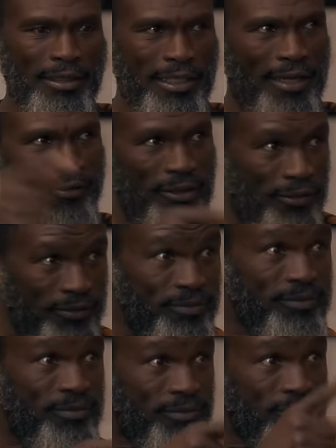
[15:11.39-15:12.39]
devil
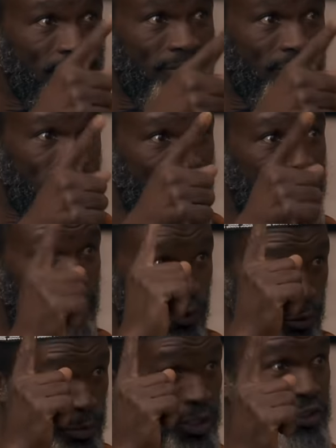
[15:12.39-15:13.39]

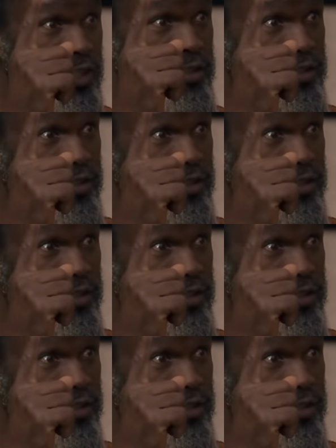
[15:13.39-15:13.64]
on picture,